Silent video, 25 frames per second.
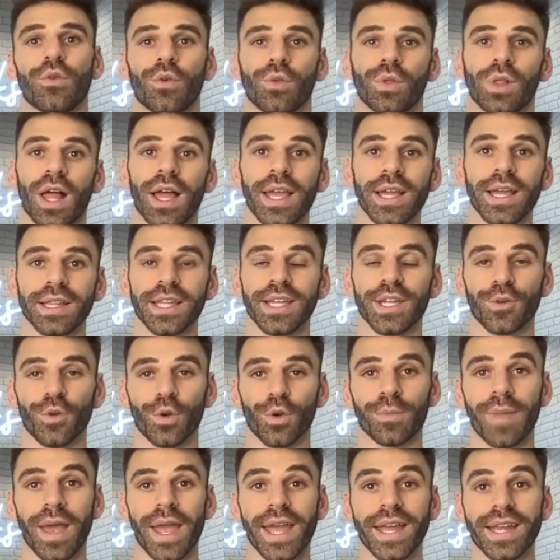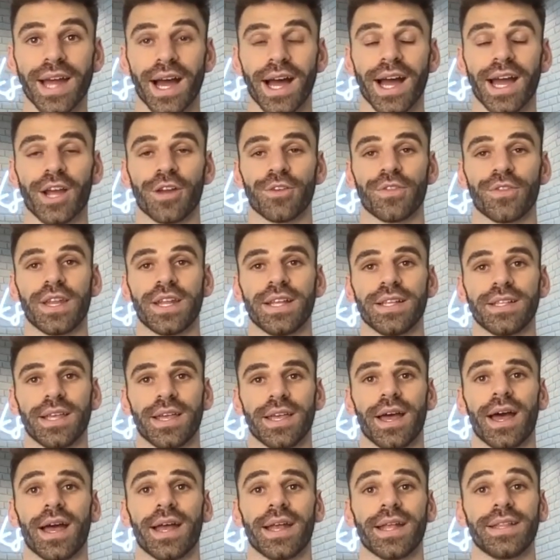likely to remain higher than
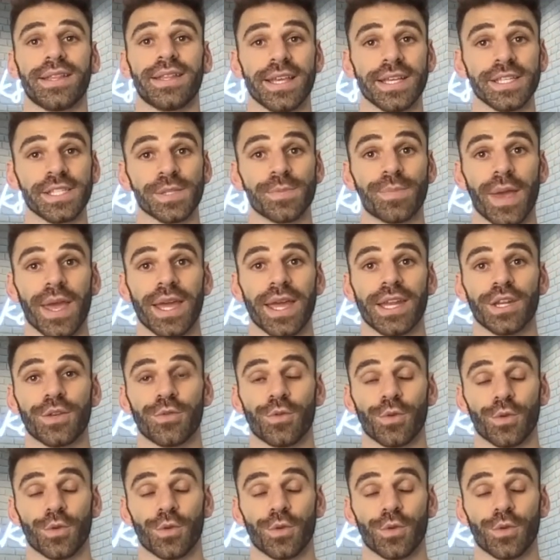anticipated